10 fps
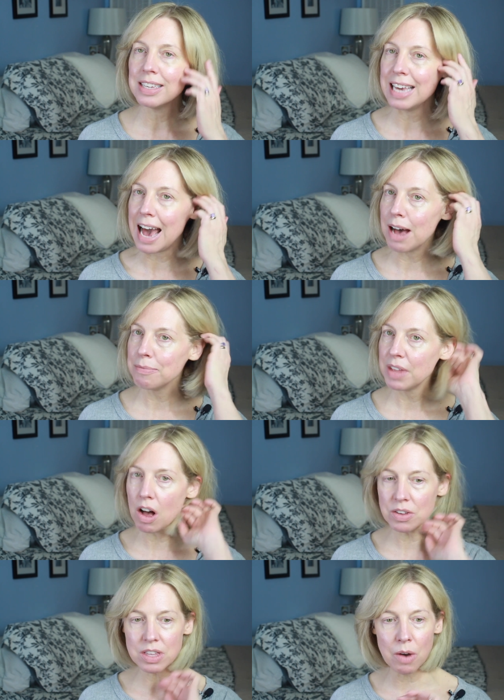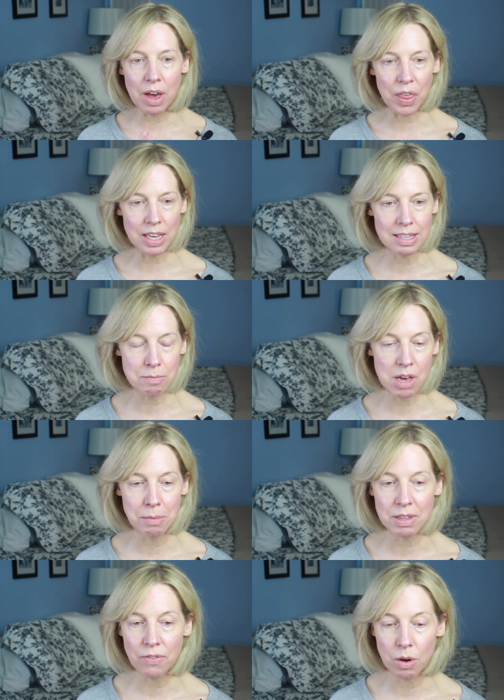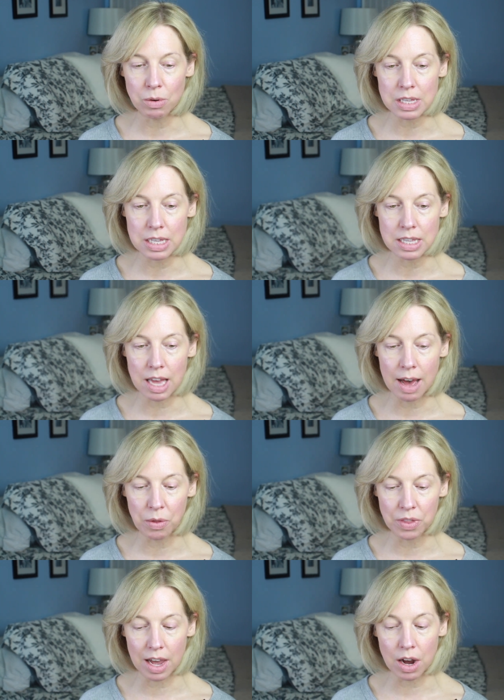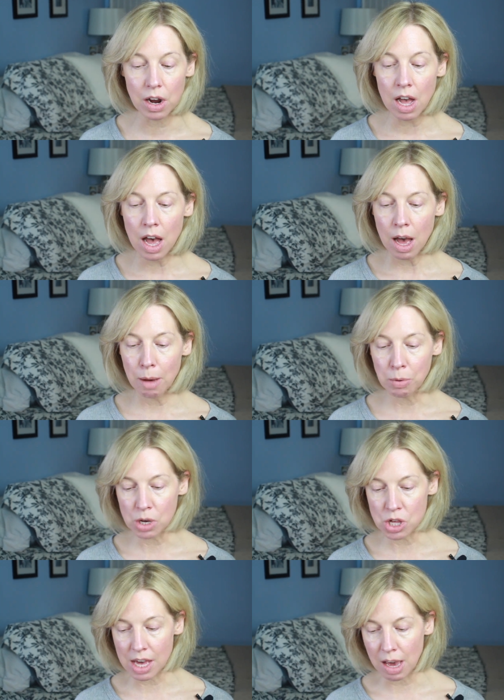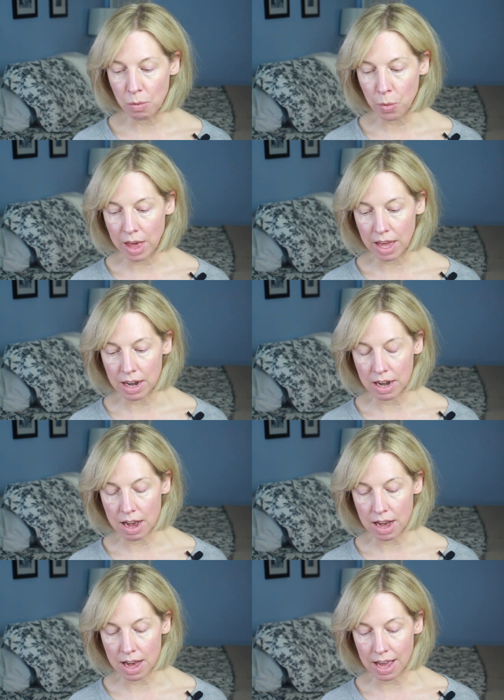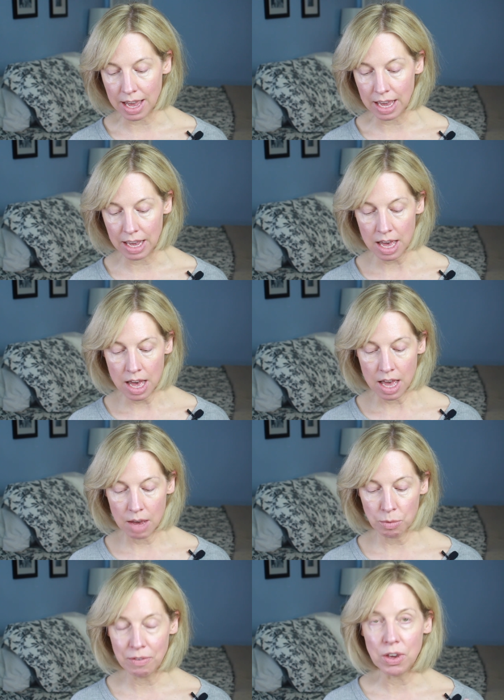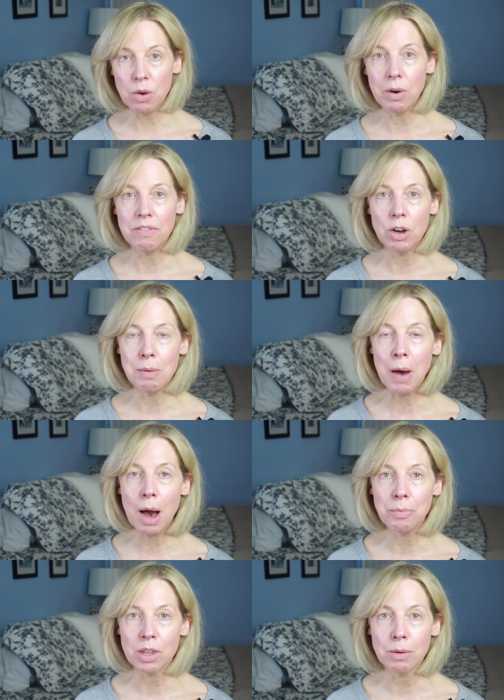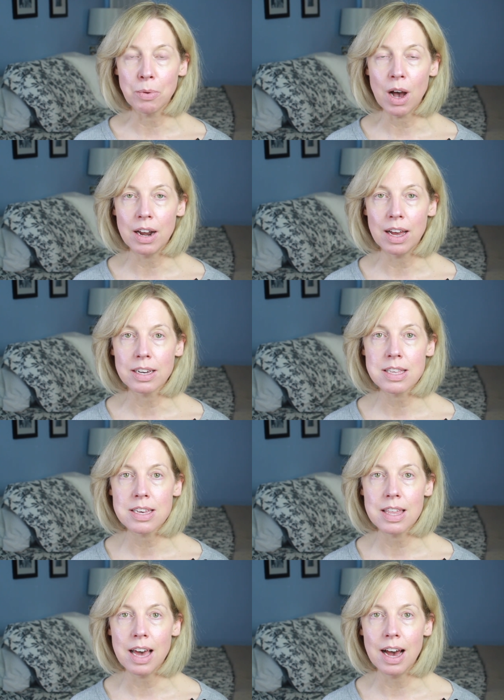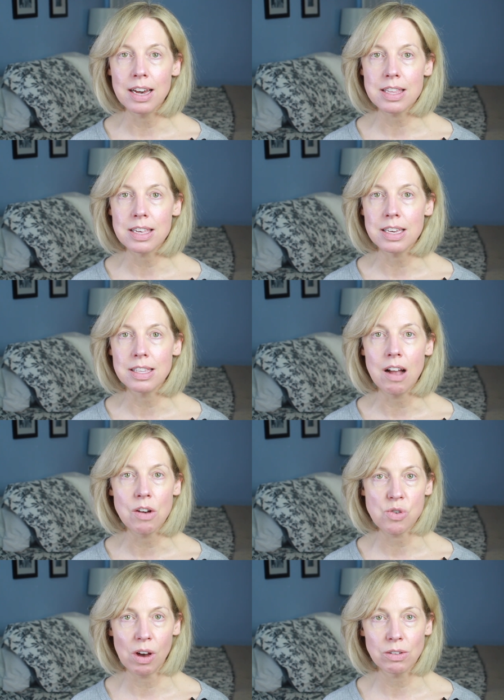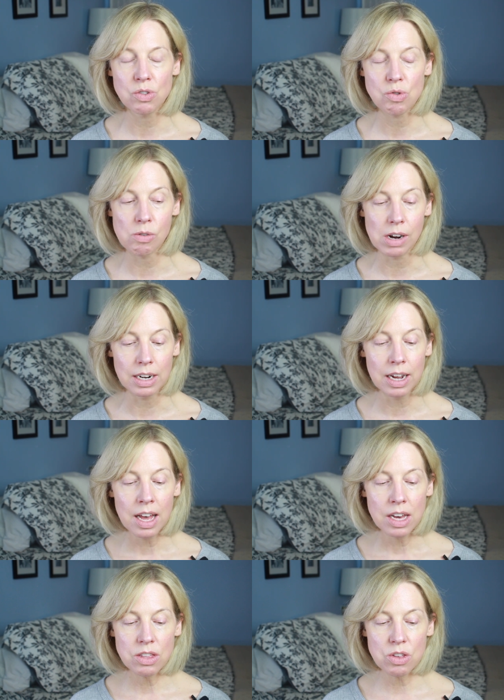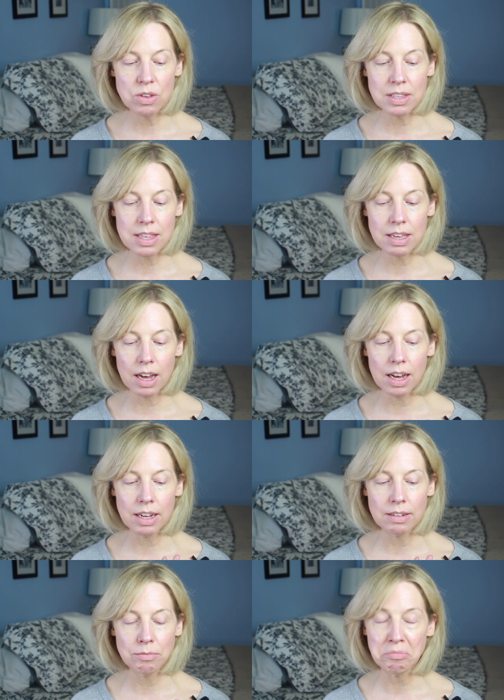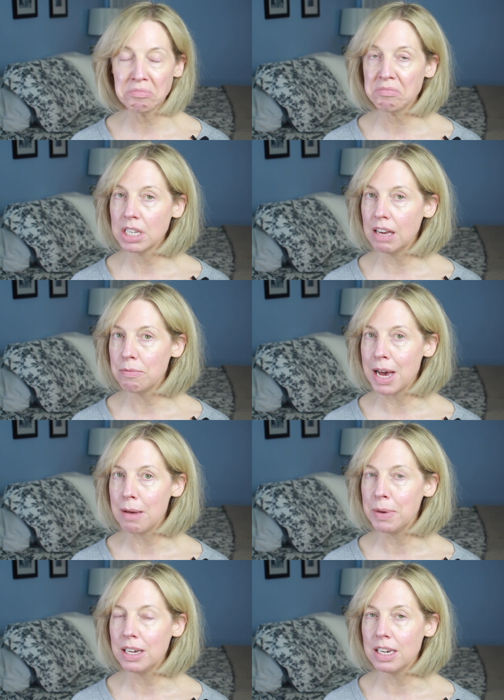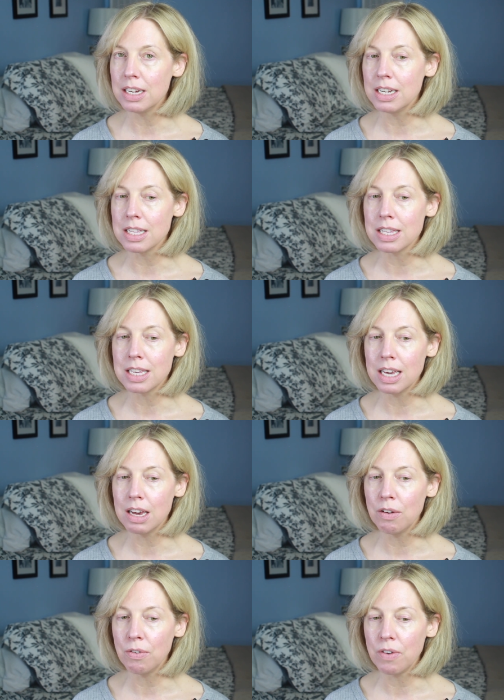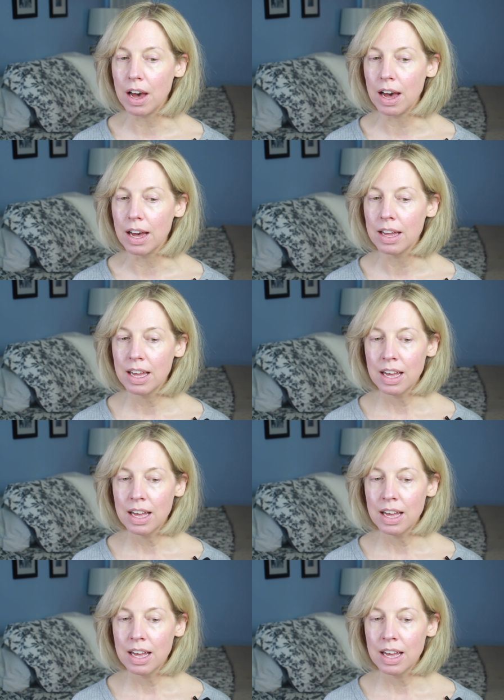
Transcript: yeah. Also, I think sometimes folks out there appreciate when I review a very popular product that is not drugstore to just uh, give my opinion and see if uh,